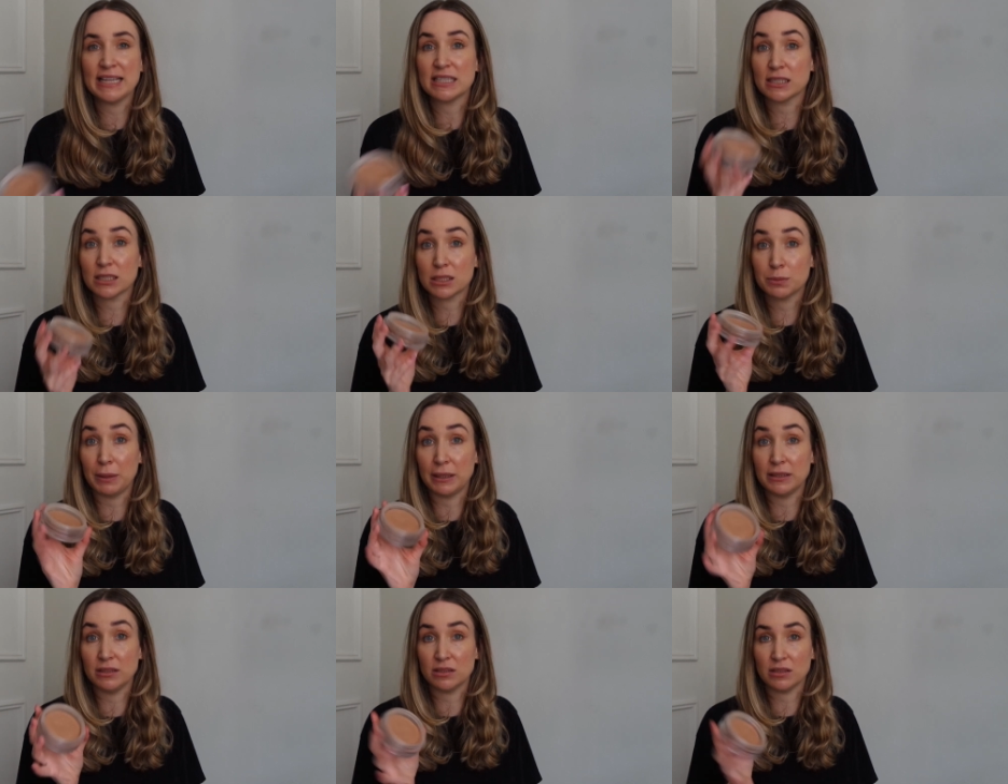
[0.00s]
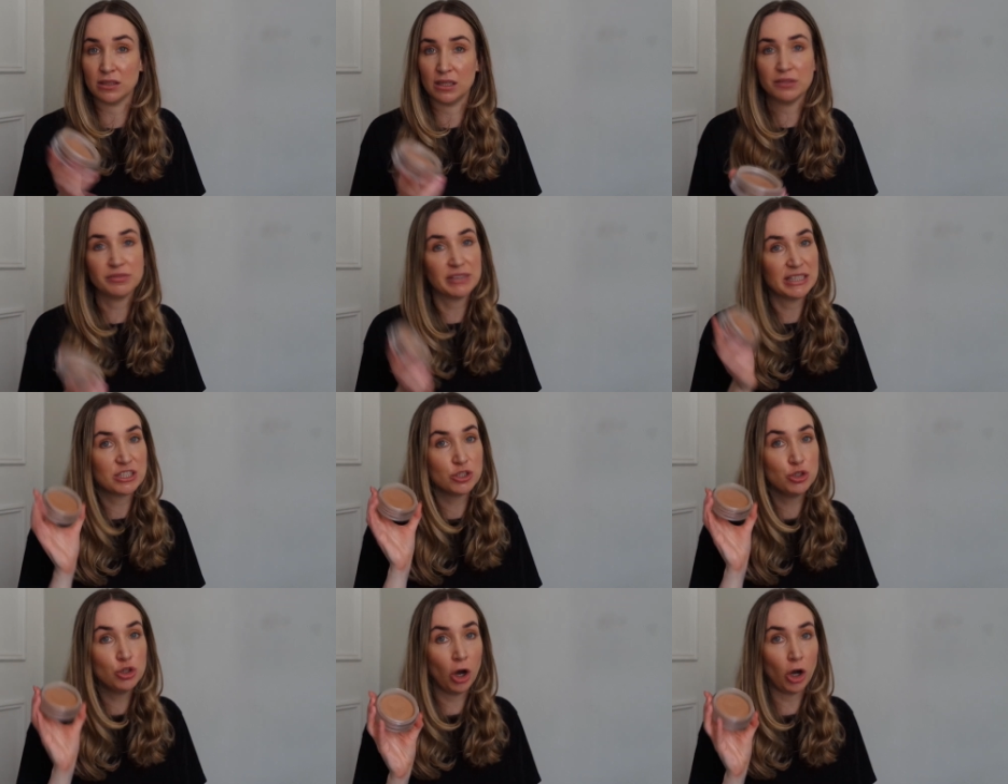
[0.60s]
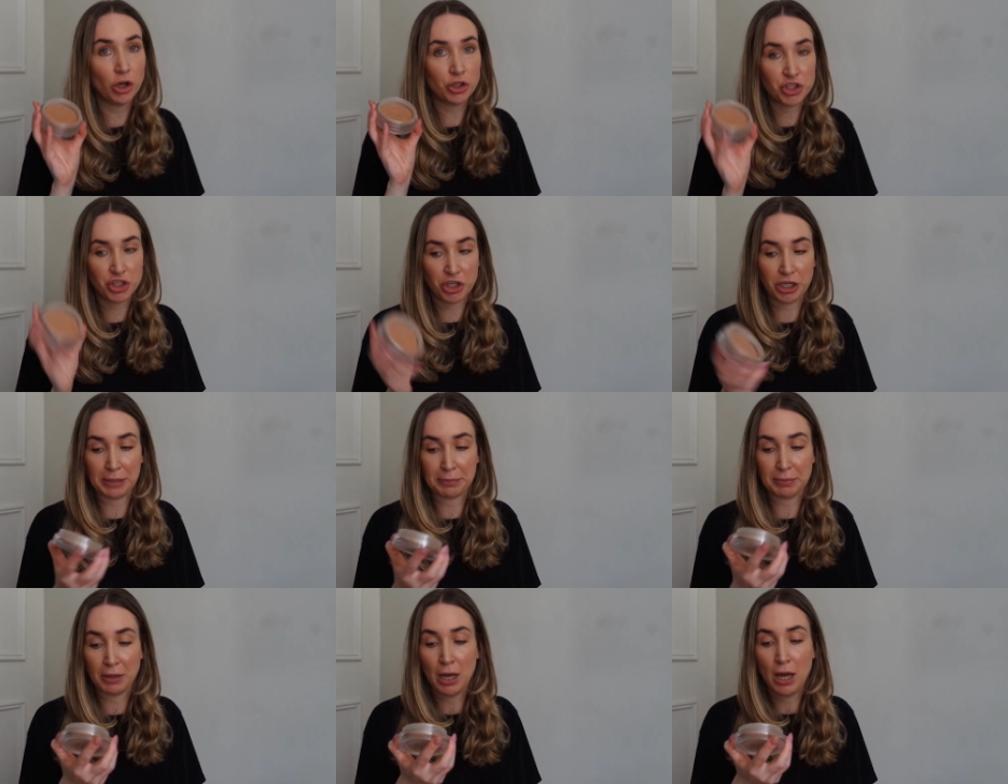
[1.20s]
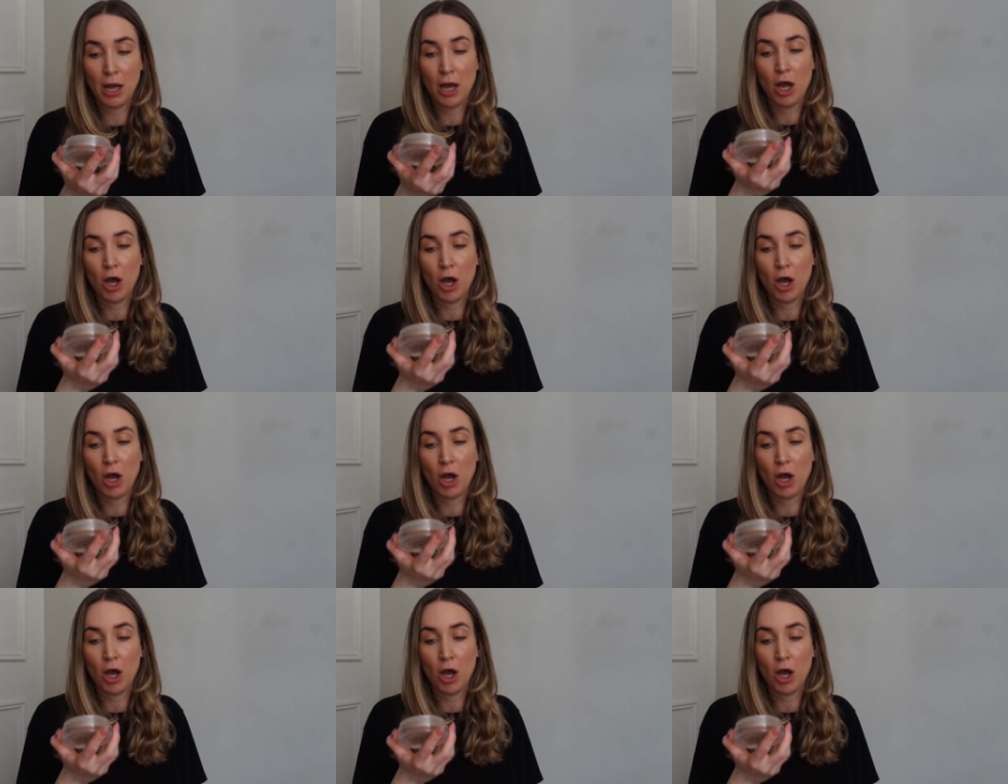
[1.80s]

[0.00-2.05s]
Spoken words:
It's expensive. It's not cheap,